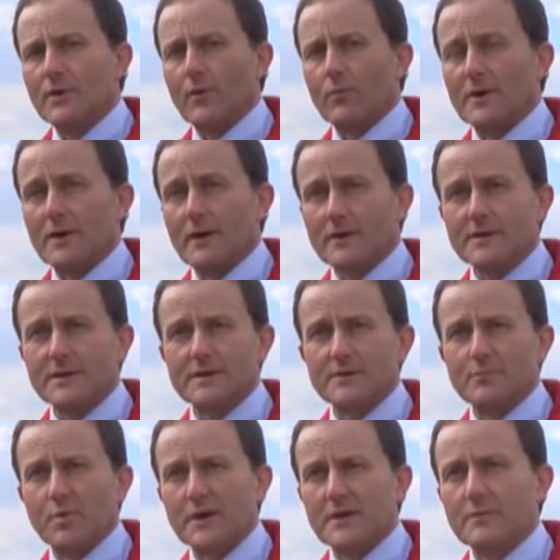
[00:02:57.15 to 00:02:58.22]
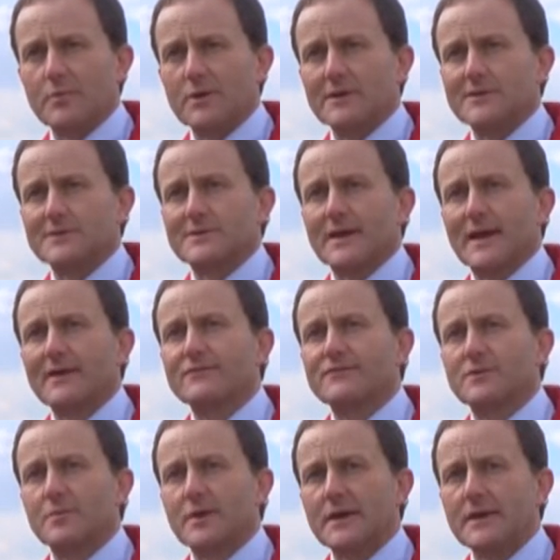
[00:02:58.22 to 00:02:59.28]
We'd like it to be, but it doesn't have
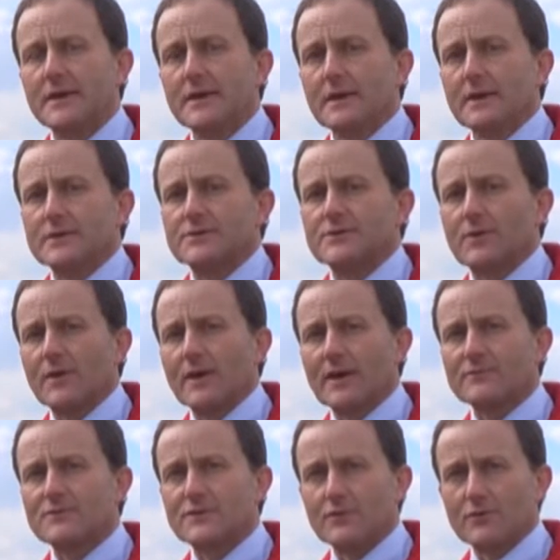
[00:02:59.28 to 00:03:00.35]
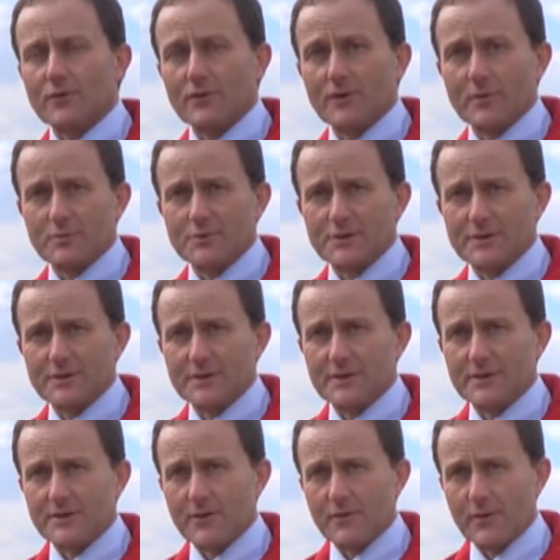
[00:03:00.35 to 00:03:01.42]
to be. So they have still got the opportunity
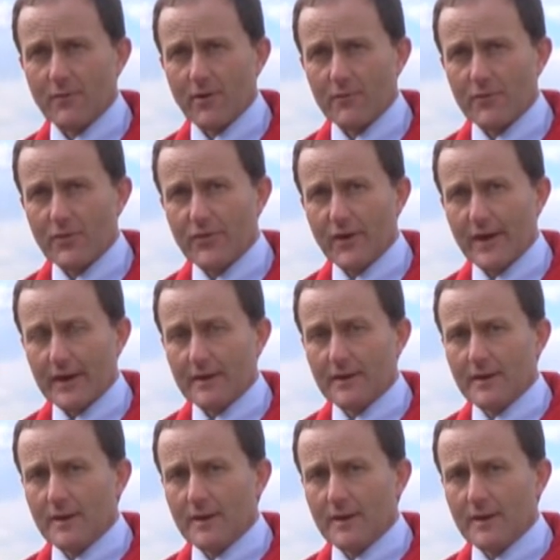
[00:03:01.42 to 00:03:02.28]
to do their own thing.